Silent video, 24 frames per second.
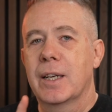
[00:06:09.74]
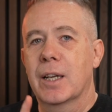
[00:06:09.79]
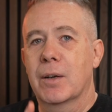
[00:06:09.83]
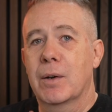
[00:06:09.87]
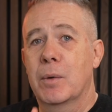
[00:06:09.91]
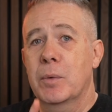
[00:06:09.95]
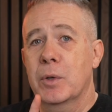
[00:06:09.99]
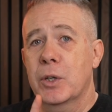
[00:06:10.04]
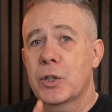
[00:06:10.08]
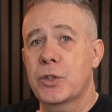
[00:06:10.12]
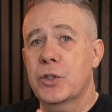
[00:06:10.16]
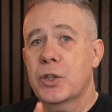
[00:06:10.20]
Now, I
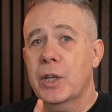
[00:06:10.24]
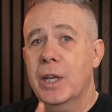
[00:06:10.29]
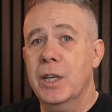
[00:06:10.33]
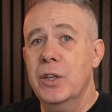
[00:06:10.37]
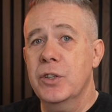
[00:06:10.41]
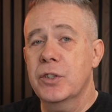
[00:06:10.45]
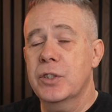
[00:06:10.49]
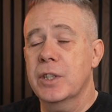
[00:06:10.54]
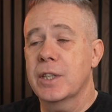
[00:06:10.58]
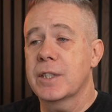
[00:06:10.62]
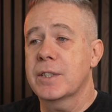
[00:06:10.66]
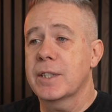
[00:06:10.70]
want to
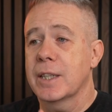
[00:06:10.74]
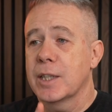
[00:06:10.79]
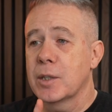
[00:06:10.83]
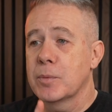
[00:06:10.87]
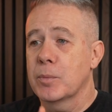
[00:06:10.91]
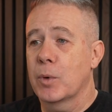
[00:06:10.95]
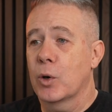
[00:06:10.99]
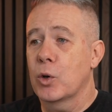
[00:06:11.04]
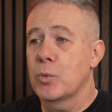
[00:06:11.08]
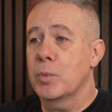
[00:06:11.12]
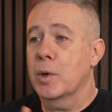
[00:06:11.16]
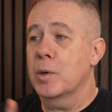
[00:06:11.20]
change this in a
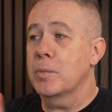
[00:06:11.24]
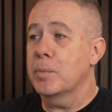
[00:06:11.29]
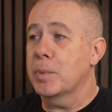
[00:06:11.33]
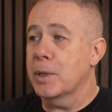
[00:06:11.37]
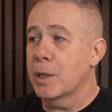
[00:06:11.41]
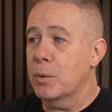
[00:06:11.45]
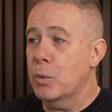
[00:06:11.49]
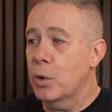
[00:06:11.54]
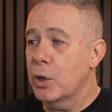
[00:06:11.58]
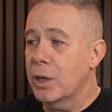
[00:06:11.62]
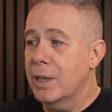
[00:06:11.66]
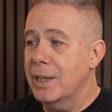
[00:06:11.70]
moment, but
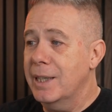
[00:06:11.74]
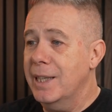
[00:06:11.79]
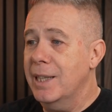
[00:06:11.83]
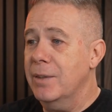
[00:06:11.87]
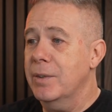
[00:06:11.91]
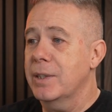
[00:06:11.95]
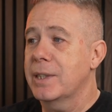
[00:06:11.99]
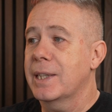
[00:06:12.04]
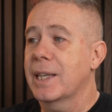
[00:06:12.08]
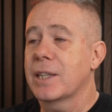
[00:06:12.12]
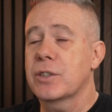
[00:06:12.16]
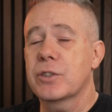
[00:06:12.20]
I want to leave
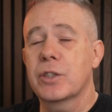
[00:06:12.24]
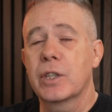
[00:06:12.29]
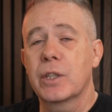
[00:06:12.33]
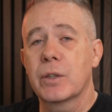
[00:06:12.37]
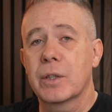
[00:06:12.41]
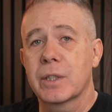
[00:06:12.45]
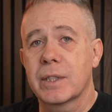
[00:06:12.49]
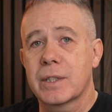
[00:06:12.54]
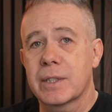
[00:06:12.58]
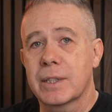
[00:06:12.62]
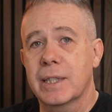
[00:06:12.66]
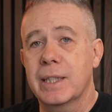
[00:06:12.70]
it there so you
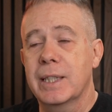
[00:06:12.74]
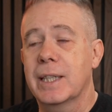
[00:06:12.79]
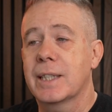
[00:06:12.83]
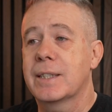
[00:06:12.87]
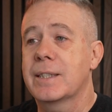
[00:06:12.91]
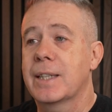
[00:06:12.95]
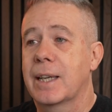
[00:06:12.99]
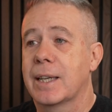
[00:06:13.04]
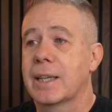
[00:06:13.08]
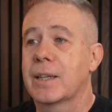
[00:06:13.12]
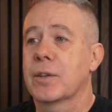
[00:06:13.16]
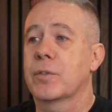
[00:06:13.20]
can see it
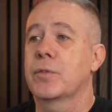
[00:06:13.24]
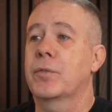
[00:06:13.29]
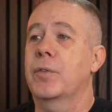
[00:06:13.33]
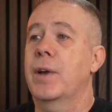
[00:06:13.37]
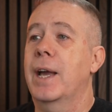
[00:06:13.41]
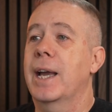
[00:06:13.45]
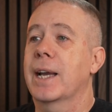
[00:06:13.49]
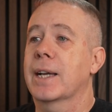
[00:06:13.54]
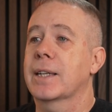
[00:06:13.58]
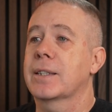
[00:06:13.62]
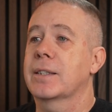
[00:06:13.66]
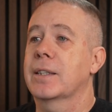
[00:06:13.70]
take
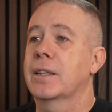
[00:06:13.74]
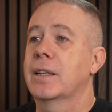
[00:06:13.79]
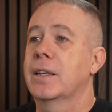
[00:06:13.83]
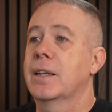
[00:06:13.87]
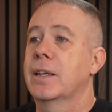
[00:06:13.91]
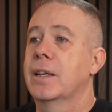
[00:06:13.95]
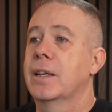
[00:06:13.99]
effect.